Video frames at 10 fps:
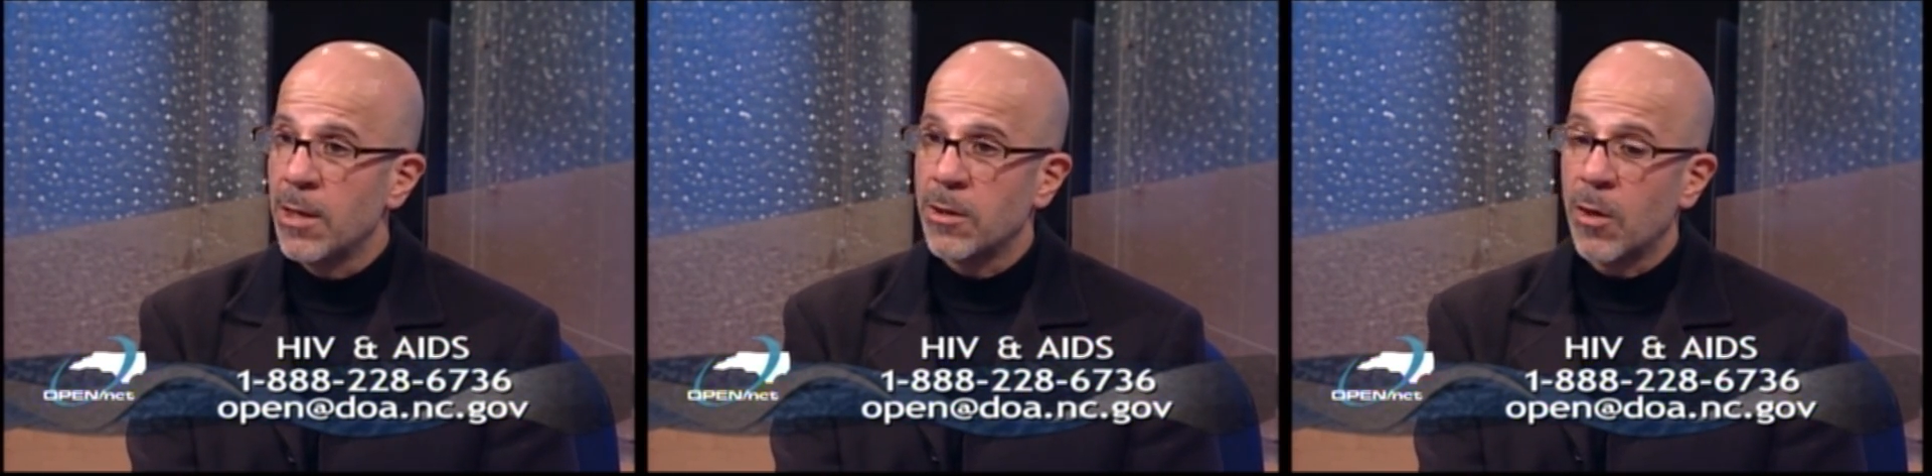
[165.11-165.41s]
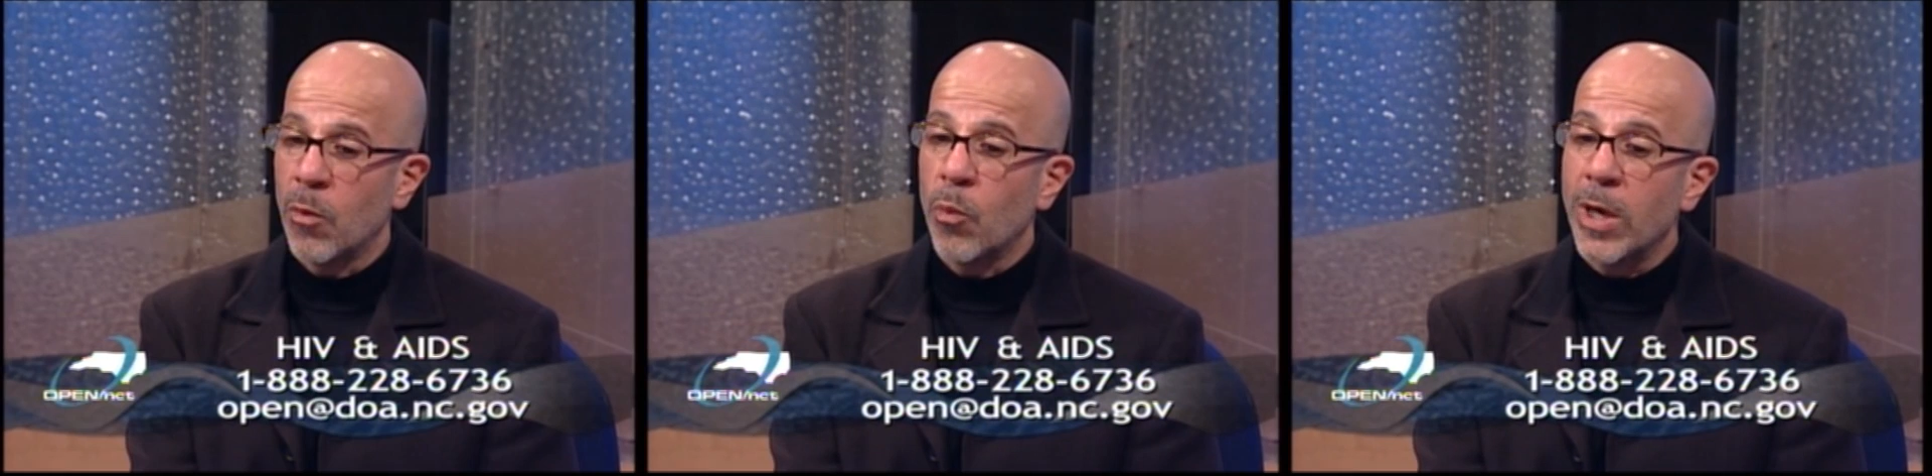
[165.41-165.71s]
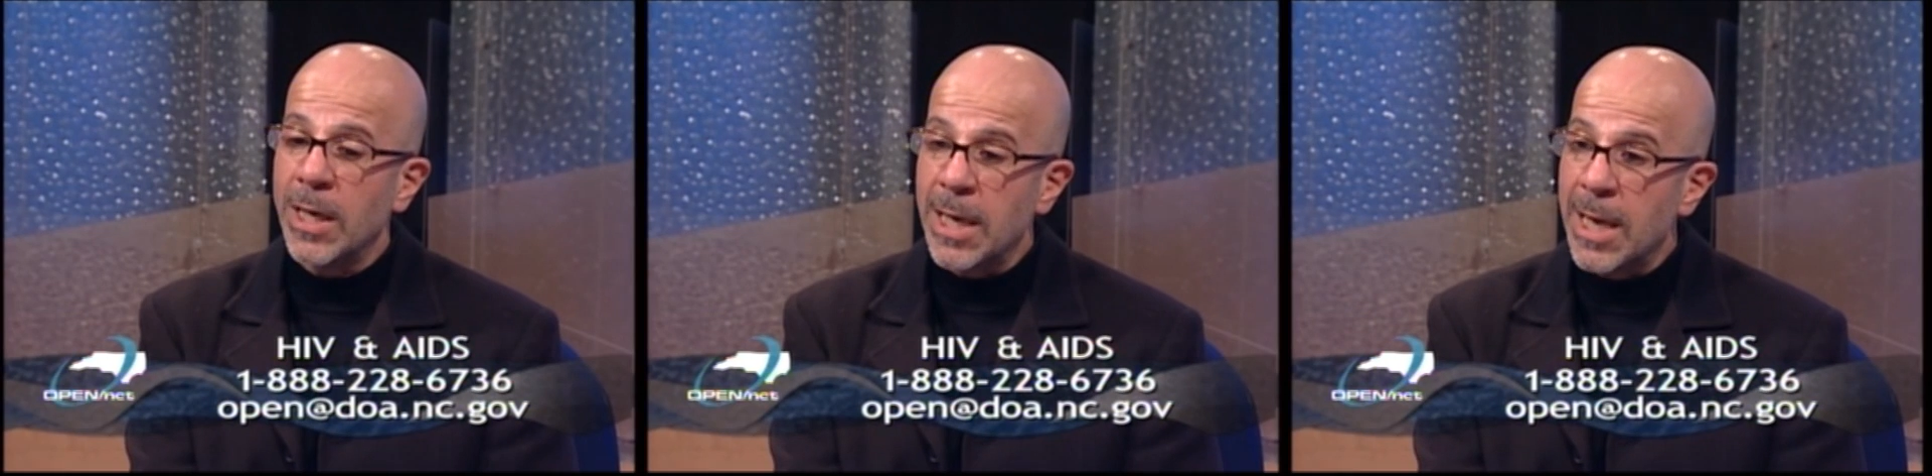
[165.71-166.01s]
So
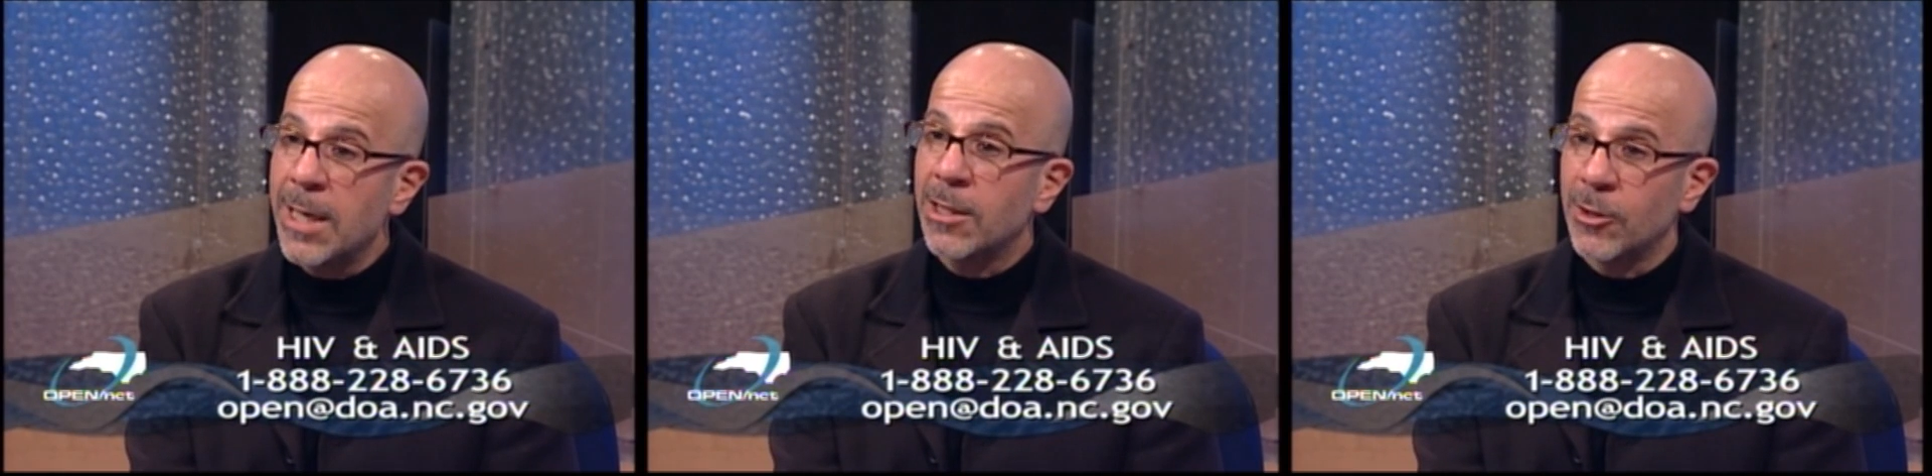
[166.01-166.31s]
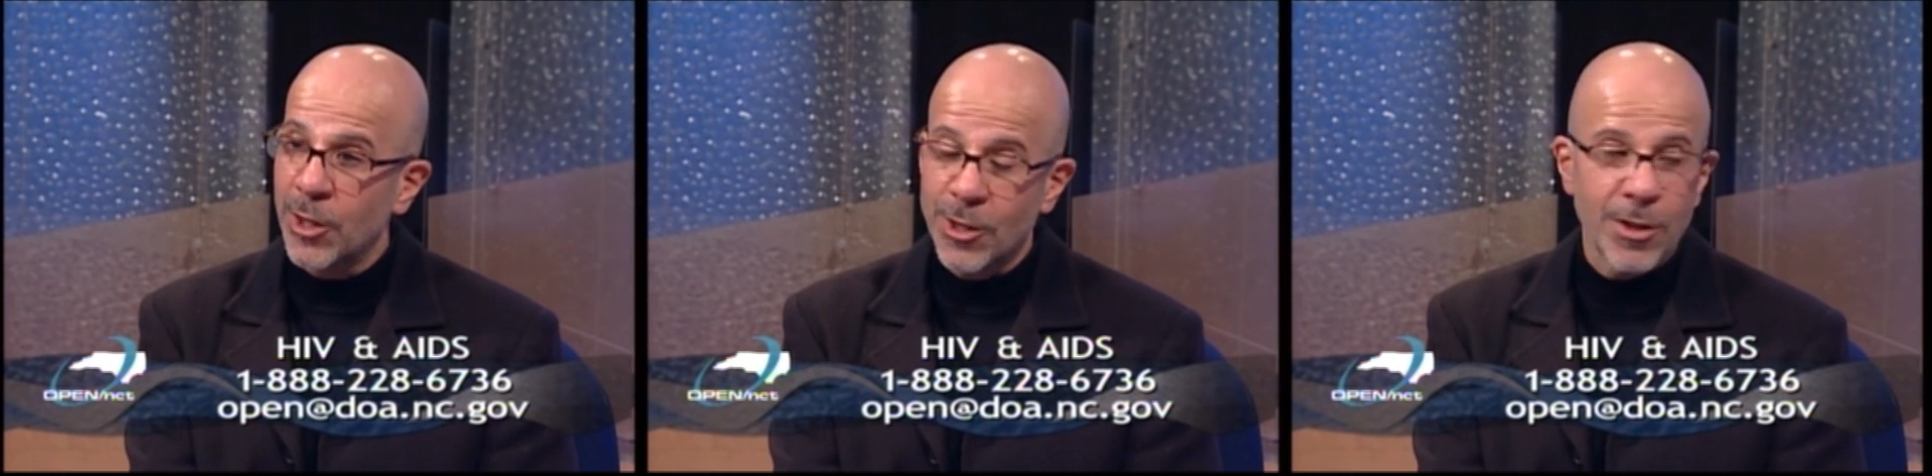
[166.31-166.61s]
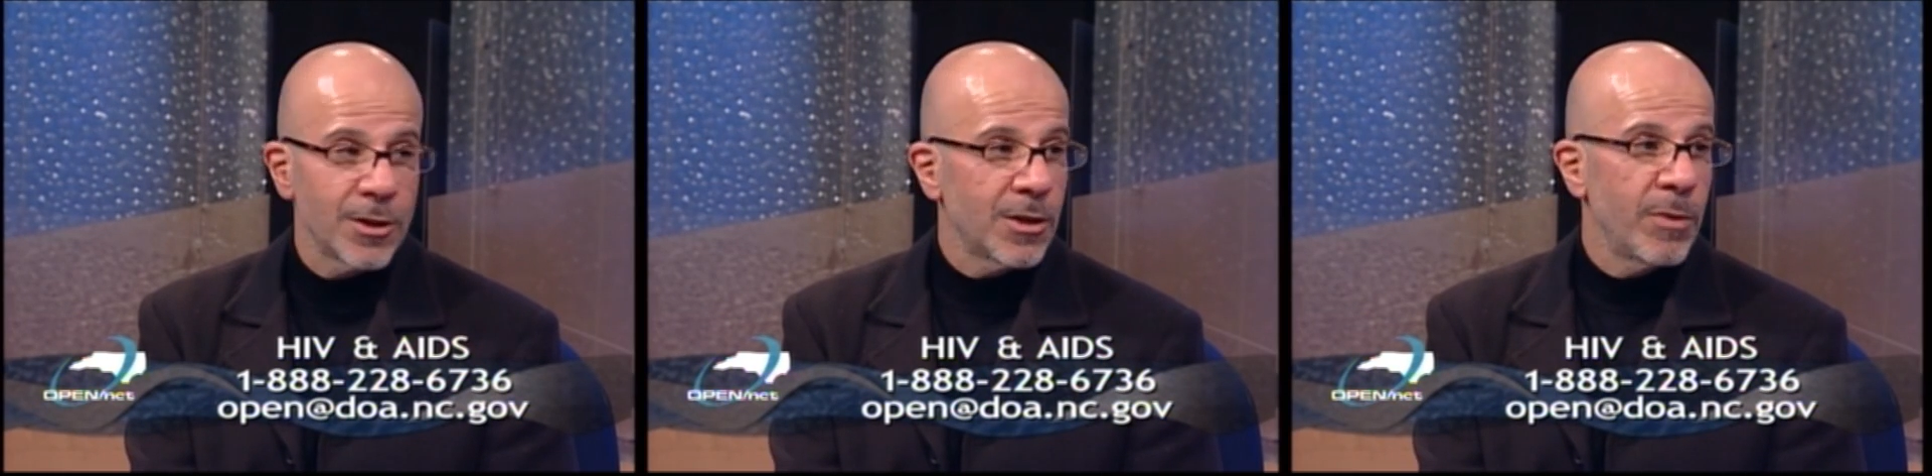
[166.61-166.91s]
we need clinicians to